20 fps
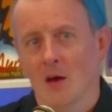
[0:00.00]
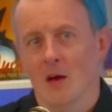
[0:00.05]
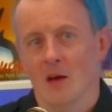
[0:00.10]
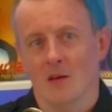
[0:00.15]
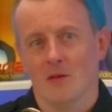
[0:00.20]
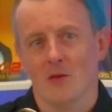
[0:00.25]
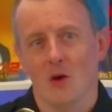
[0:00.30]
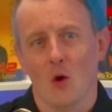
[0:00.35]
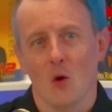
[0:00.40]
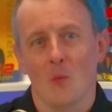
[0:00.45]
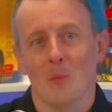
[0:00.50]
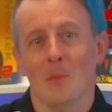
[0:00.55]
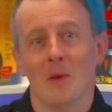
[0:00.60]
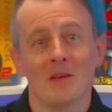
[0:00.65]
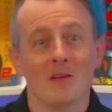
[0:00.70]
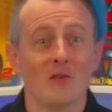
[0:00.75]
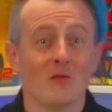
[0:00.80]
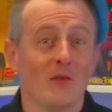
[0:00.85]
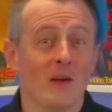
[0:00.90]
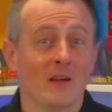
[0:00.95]
So
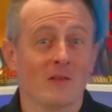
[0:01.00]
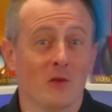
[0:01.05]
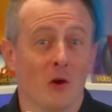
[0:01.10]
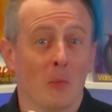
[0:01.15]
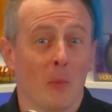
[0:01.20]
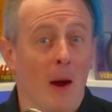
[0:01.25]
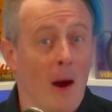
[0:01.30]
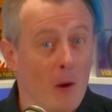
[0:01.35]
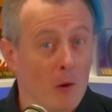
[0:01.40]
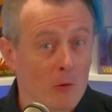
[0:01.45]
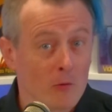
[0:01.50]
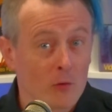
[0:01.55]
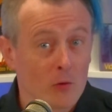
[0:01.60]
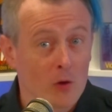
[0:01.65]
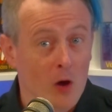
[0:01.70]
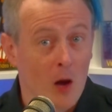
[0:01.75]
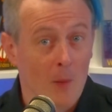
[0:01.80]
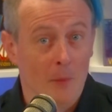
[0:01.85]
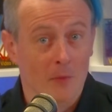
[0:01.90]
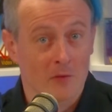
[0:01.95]
mix effects are powerful
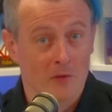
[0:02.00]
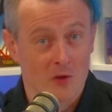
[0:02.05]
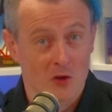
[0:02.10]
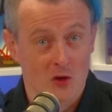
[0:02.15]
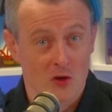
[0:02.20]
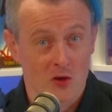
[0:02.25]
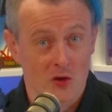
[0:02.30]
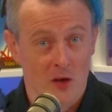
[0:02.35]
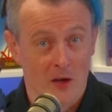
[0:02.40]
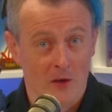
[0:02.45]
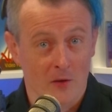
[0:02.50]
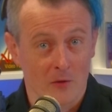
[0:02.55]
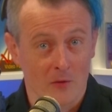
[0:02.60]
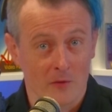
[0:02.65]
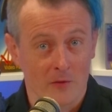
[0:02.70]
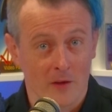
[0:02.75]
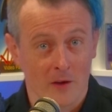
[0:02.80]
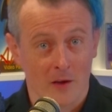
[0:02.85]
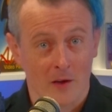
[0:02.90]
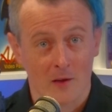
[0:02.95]
composition channels
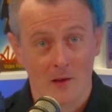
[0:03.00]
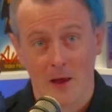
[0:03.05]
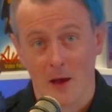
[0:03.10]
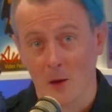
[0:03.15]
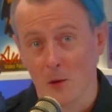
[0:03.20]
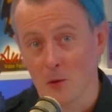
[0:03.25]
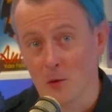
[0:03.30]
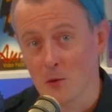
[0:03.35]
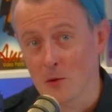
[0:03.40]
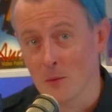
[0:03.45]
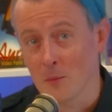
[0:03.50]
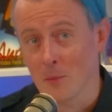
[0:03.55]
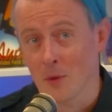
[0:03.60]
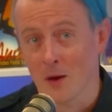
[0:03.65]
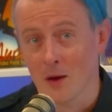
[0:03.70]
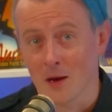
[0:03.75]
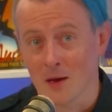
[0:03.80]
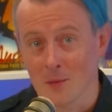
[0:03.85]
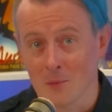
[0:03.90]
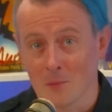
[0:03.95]
that allow you to
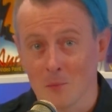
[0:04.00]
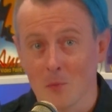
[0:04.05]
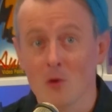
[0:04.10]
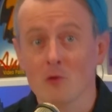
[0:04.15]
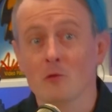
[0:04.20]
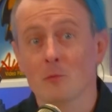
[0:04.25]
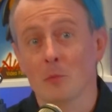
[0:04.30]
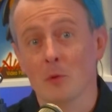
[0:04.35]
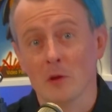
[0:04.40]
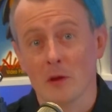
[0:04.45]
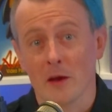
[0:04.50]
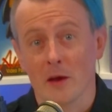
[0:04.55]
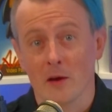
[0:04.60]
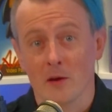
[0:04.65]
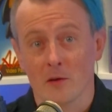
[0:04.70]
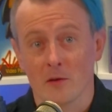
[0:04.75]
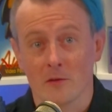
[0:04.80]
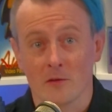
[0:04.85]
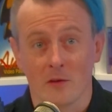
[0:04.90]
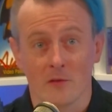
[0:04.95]
combine multiple
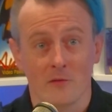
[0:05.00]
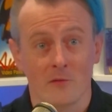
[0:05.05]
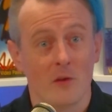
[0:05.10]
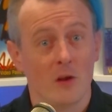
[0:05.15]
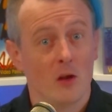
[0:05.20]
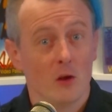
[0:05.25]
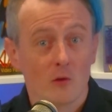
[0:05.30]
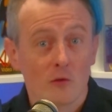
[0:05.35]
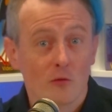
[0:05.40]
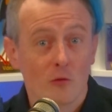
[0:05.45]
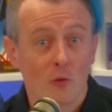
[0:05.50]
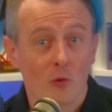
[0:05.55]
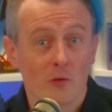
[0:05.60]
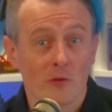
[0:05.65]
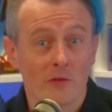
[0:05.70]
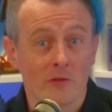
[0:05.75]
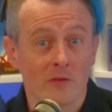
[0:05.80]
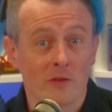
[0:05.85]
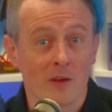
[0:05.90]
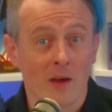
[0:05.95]
layers of video
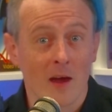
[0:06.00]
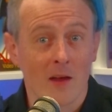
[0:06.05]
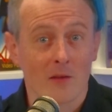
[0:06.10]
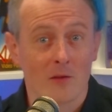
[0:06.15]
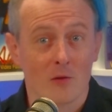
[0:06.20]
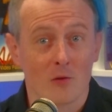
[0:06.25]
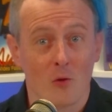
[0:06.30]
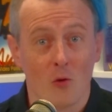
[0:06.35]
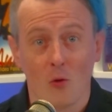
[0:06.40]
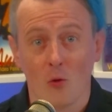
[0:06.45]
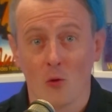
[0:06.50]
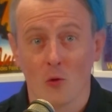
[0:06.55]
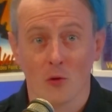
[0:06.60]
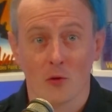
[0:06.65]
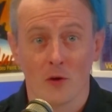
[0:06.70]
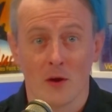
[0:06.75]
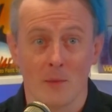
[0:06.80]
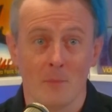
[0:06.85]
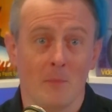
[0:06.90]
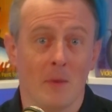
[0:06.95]
sources together
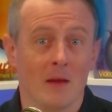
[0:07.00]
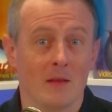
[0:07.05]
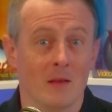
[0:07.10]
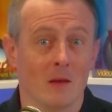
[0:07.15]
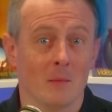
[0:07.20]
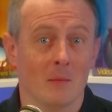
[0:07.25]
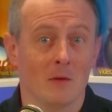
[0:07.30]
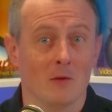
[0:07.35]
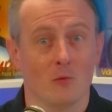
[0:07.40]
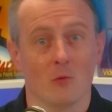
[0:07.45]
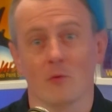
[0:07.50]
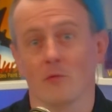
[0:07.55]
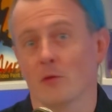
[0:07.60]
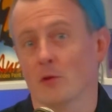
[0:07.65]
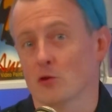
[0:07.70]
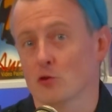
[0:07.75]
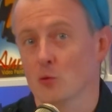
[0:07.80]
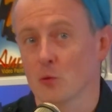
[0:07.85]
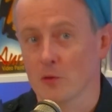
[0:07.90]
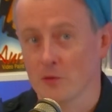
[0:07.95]
or embed them into a
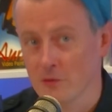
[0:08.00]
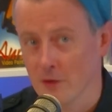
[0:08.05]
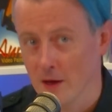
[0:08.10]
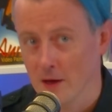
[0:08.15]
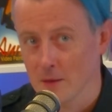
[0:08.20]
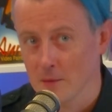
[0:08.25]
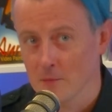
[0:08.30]
virtual set.